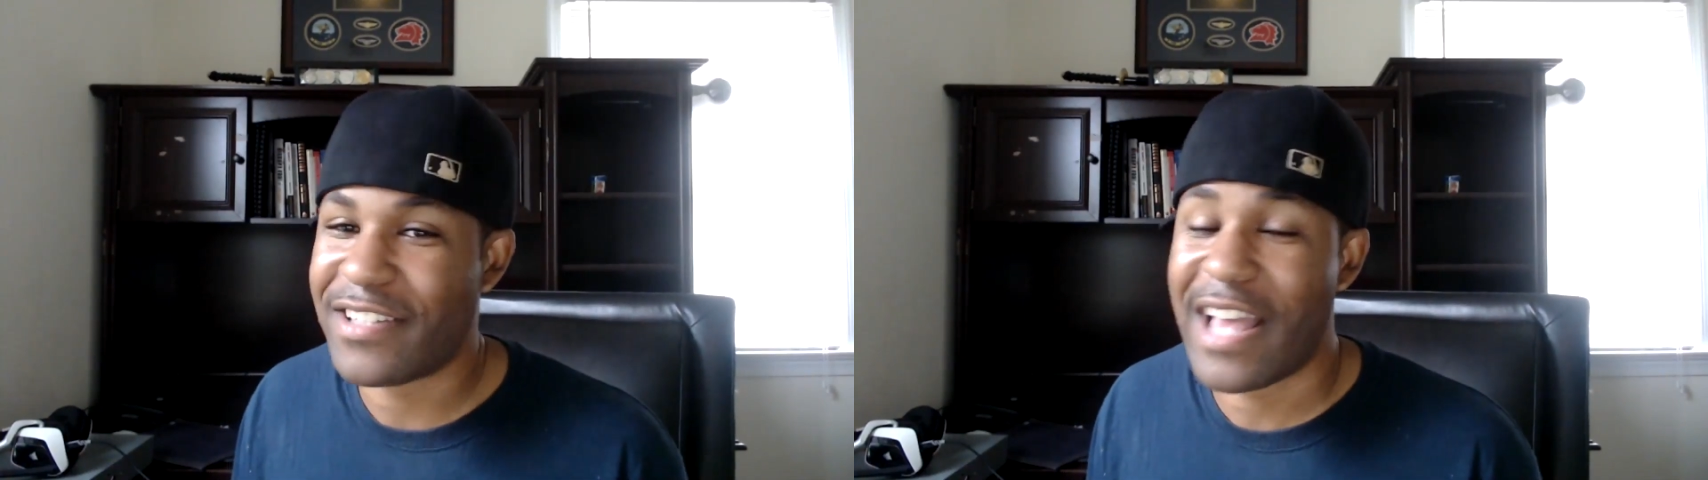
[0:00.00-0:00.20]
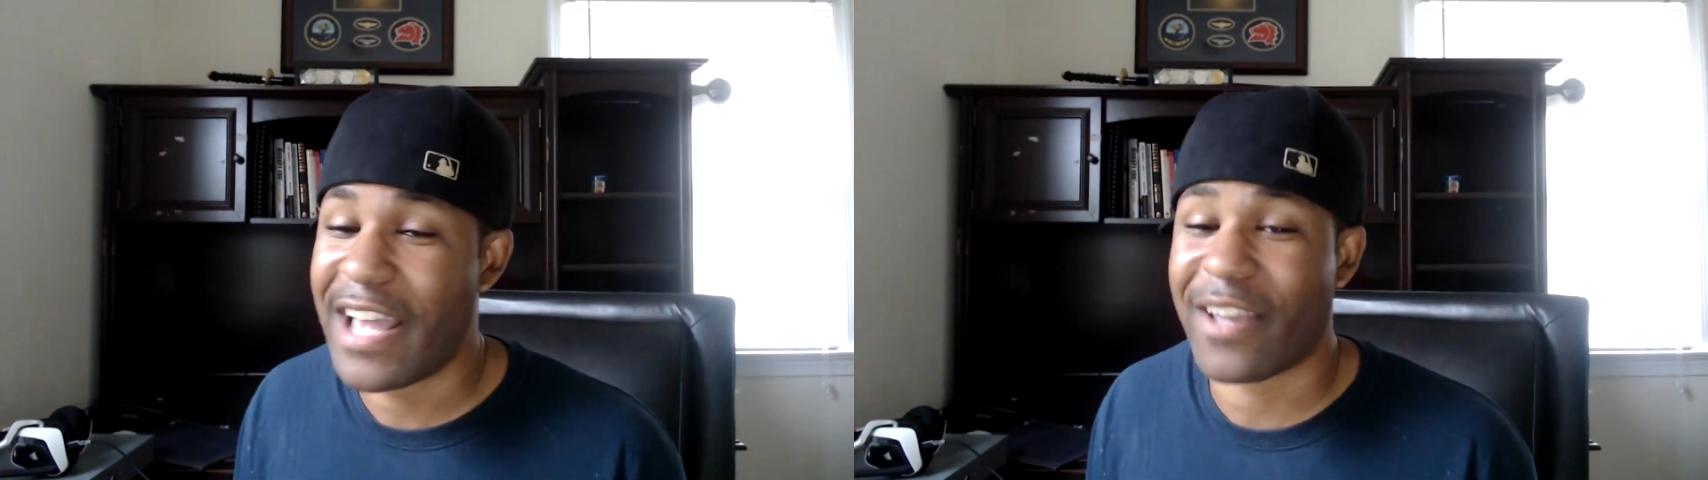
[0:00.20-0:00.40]

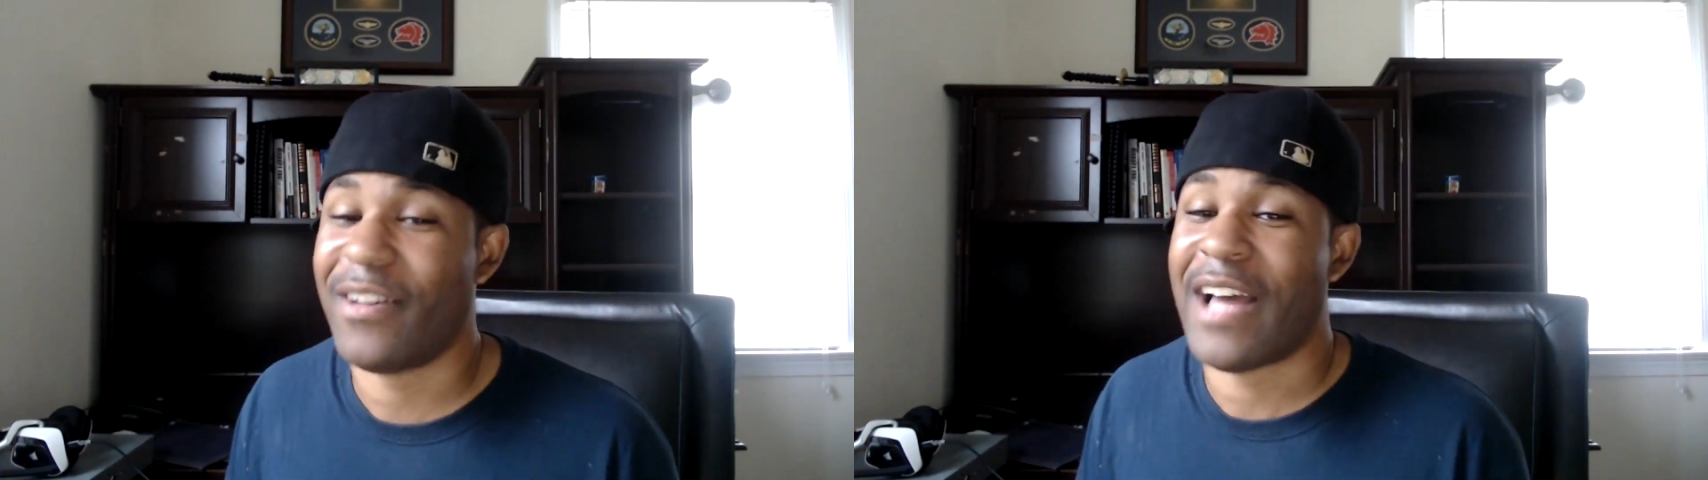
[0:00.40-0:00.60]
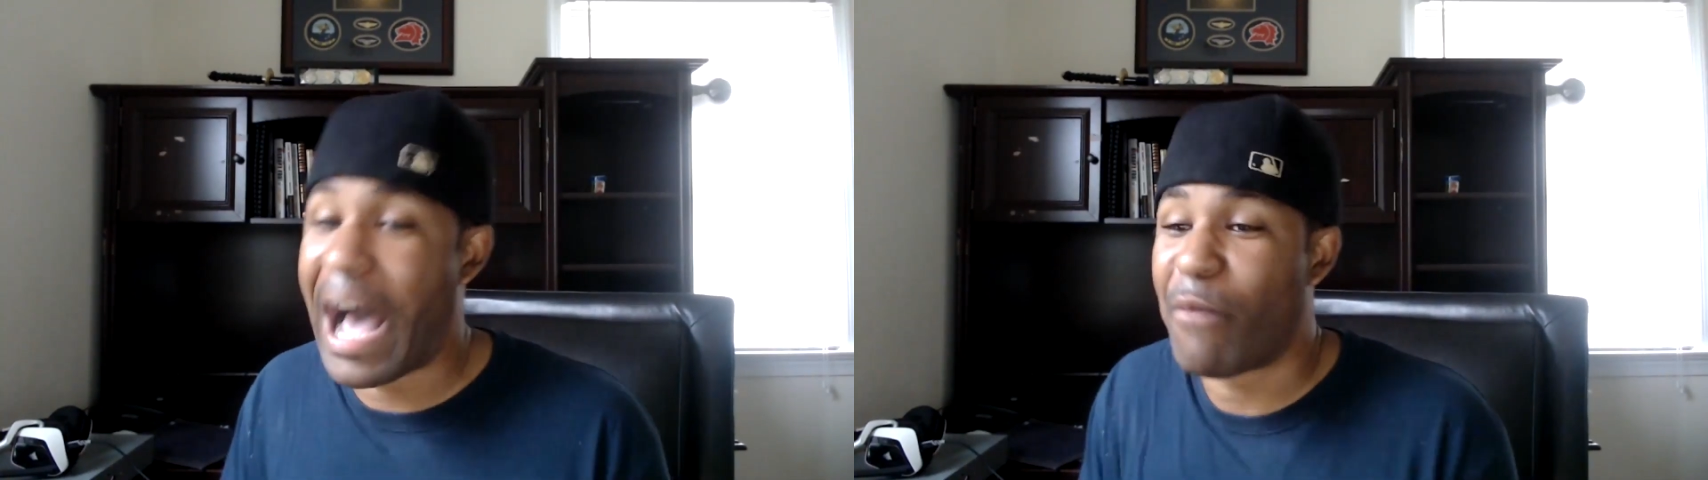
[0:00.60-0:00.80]
It's
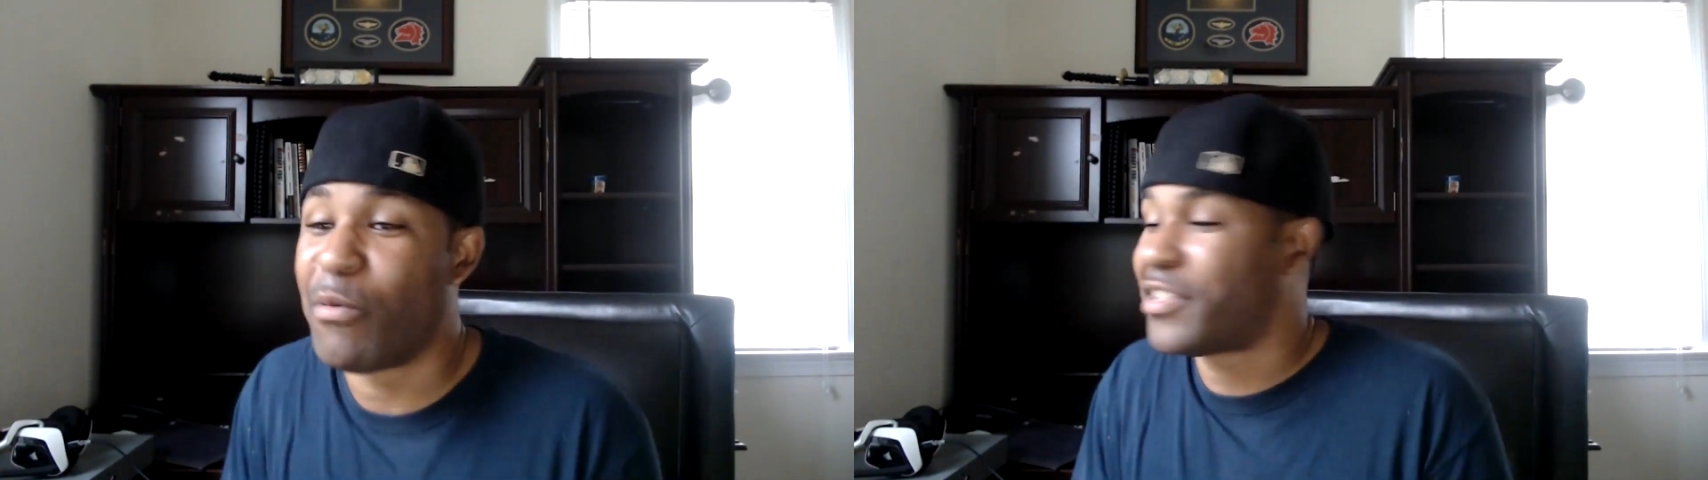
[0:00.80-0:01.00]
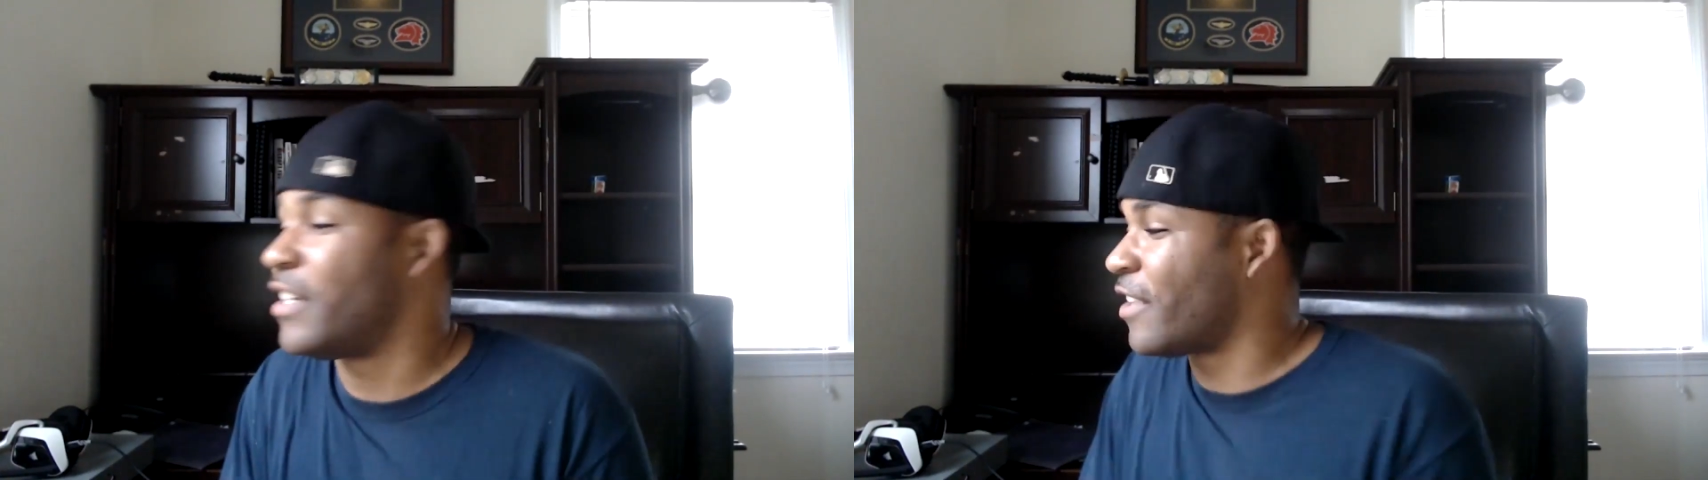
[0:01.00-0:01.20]
like
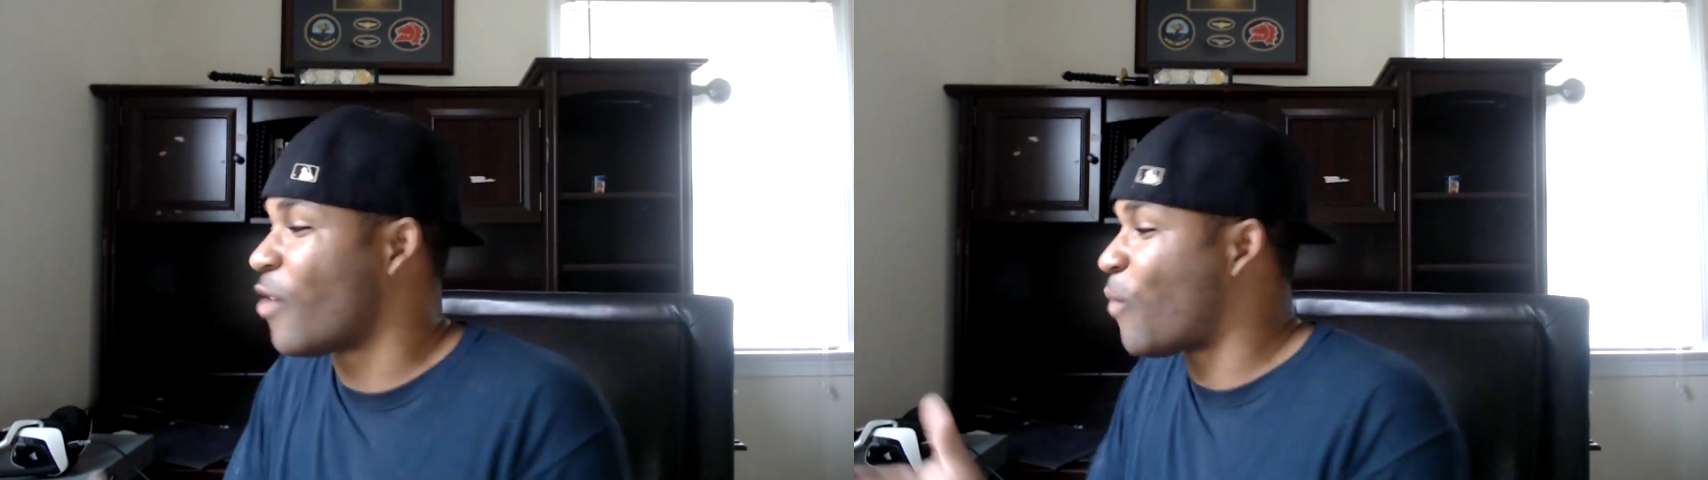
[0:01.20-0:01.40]
I was sitting